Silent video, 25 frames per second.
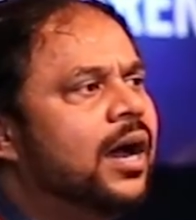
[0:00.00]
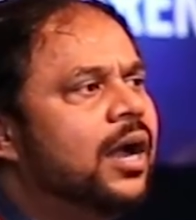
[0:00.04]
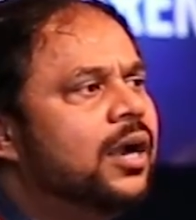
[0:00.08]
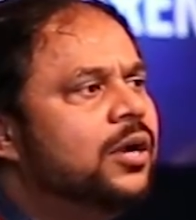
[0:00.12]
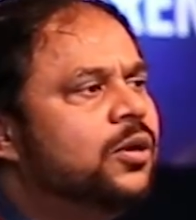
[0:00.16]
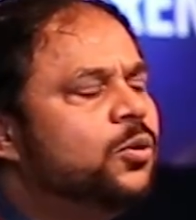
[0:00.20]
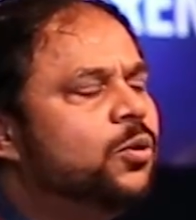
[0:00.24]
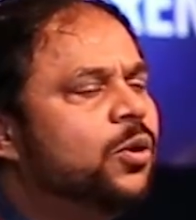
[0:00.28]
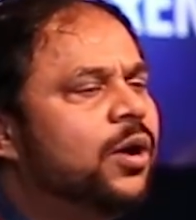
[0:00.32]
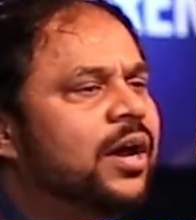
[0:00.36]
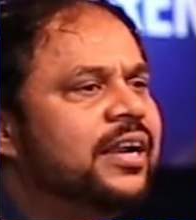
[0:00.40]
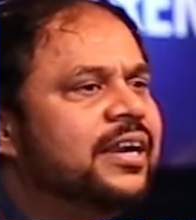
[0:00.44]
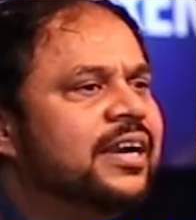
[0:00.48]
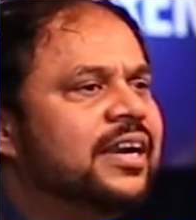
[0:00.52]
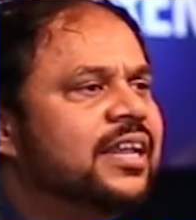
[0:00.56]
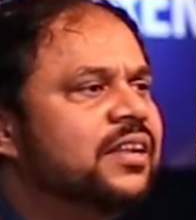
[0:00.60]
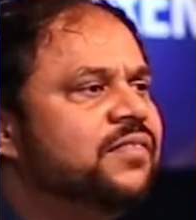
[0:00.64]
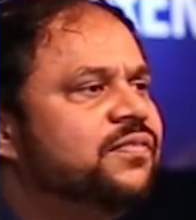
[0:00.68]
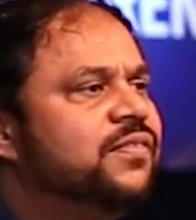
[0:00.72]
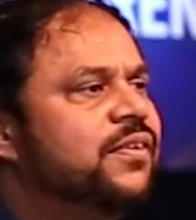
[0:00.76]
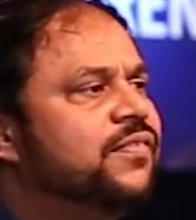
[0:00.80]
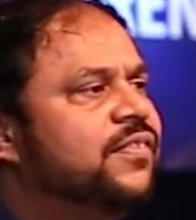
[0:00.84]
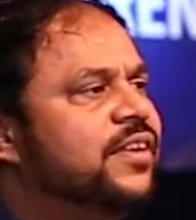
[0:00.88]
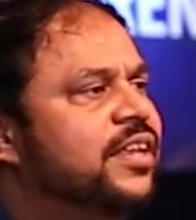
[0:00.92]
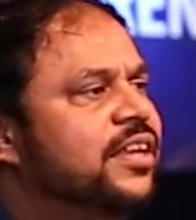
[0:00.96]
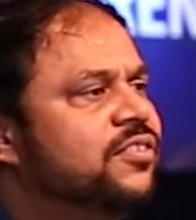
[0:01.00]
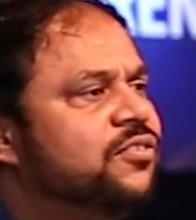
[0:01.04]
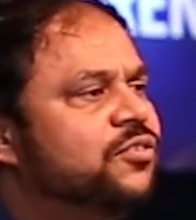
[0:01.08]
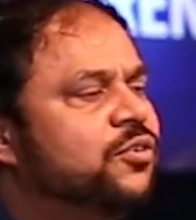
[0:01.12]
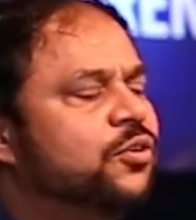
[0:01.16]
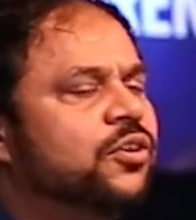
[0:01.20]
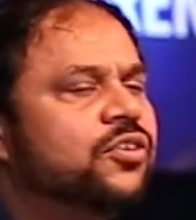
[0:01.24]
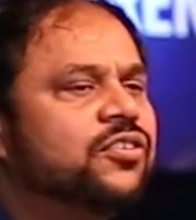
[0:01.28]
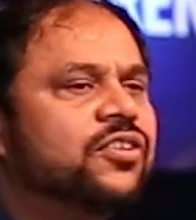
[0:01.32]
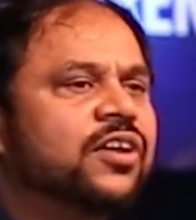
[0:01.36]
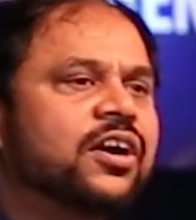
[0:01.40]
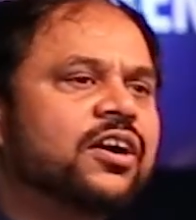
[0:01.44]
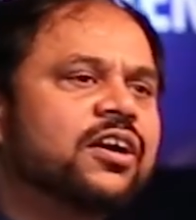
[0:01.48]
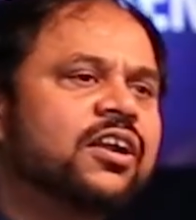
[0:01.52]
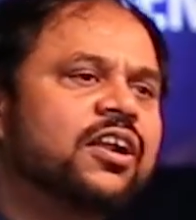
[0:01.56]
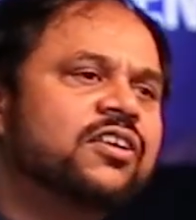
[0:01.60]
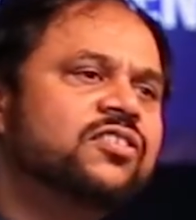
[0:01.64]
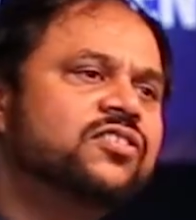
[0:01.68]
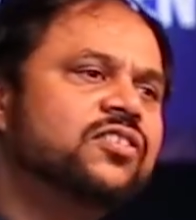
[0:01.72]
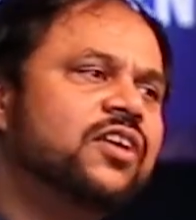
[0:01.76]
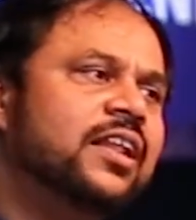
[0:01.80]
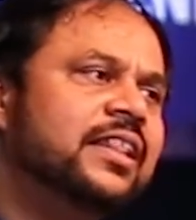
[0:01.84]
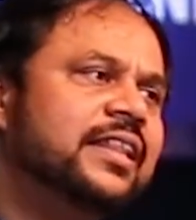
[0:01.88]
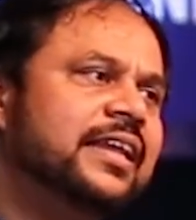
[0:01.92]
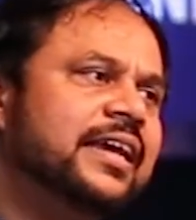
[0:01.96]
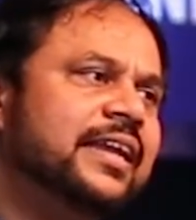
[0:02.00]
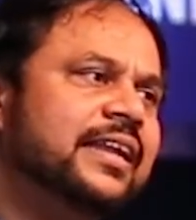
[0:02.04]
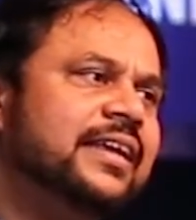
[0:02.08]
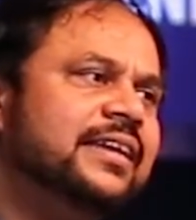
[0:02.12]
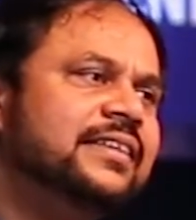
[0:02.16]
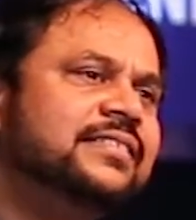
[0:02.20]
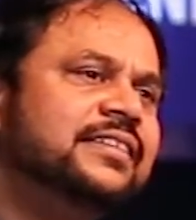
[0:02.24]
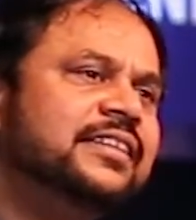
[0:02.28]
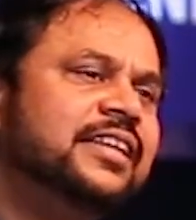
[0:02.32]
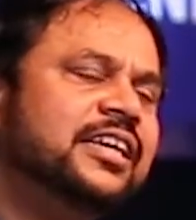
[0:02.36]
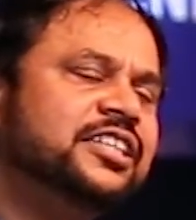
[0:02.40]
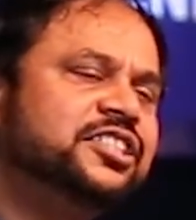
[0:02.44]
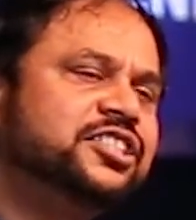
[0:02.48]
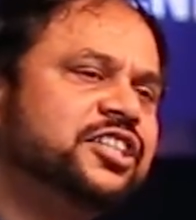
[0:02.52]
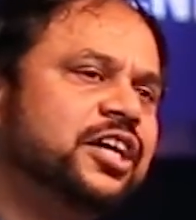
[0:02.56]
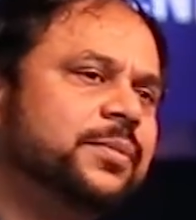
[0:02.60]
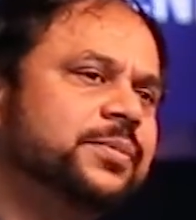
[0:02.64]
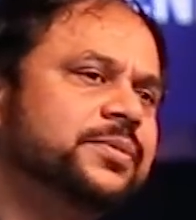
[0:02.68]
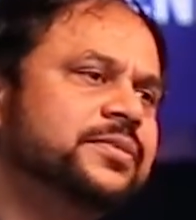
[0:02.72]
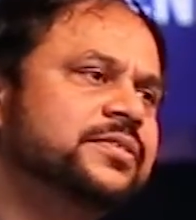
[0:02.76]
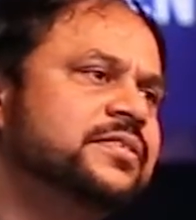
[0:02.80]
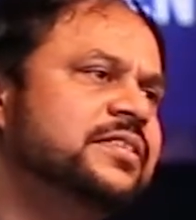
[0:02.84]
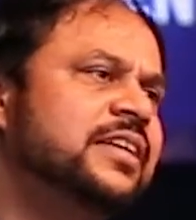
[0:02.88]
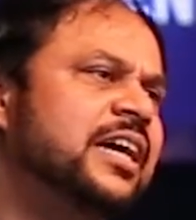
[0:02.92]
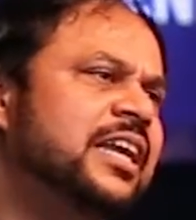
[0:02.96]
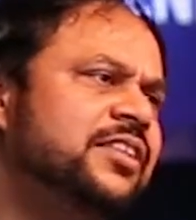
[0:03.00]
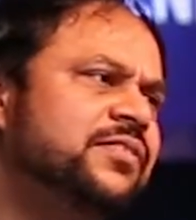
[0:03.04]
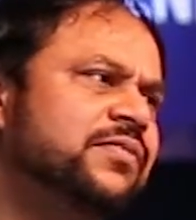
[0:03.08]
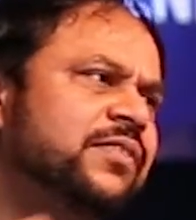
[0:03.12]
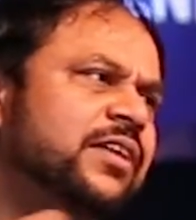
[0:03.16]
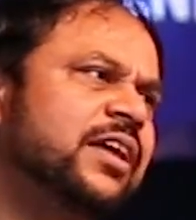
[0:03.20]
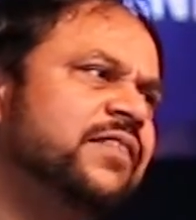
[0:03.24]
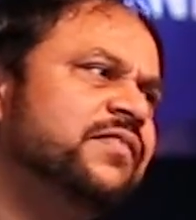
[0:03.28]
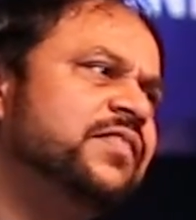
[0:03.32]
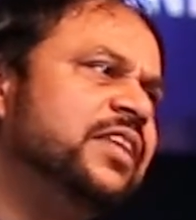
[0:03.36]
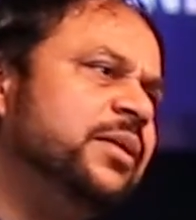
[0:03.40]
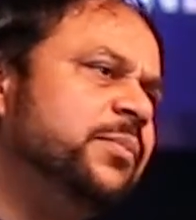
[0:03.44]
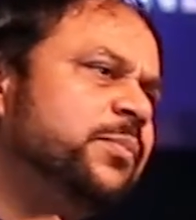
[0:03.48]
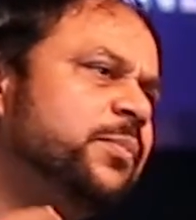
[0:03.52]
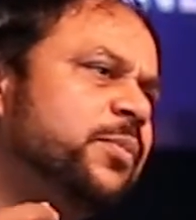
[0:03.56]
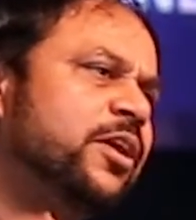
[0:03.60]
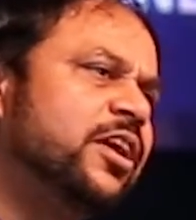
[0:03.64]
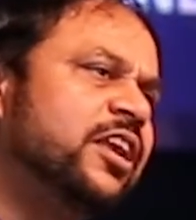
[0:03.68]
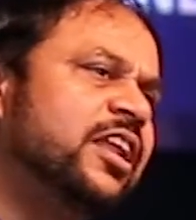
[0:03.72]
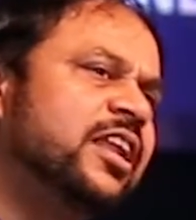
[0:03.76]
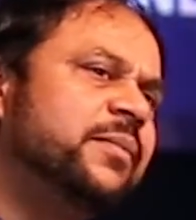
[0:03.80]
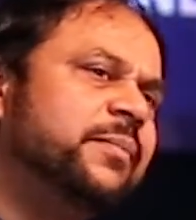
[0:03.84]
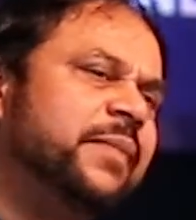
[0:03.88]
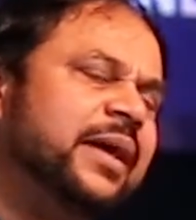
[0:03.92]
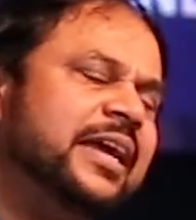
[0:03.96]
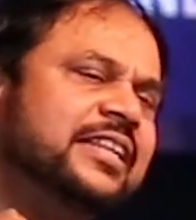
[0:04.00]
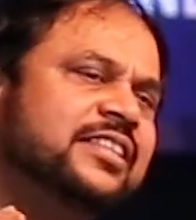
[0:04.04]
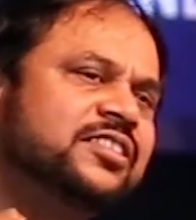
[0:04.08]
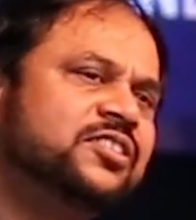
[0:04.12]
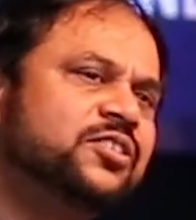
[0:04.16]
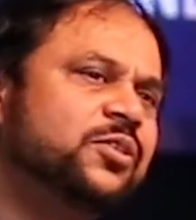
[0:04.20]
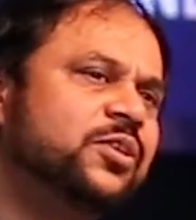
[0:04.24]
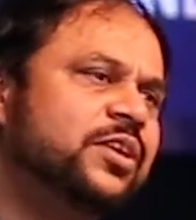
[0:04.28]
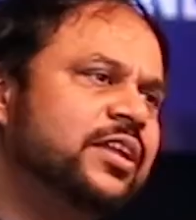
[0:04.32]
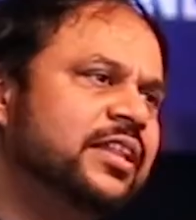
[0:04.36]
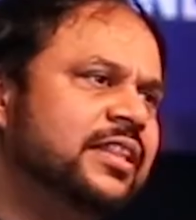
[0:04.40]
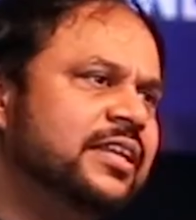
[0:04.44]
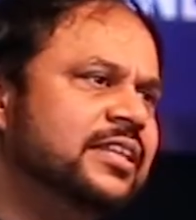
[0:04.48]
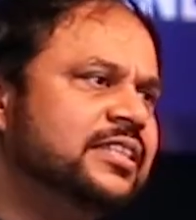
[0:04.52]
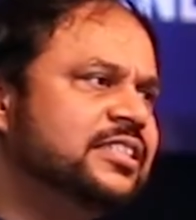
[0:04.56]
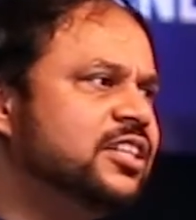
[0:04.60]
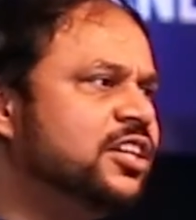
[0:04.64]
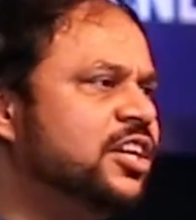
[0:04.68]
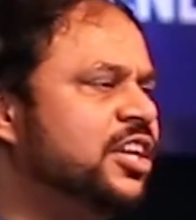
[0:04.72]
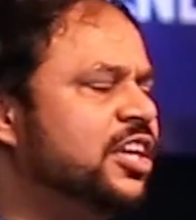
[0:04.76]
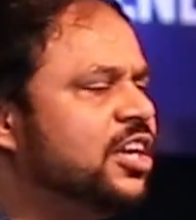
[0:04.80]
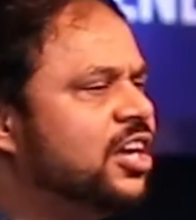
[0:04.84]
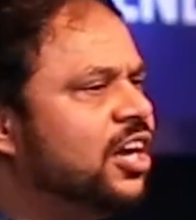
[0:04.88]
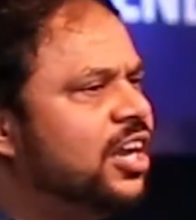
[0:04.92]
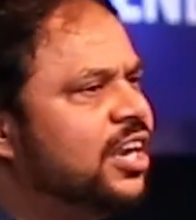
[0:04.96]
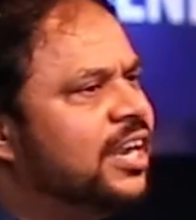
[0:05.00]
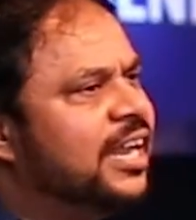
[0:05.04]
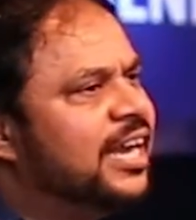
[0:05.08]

250 stores across all their Easy Day shops. That's one of the important milestones in the journey called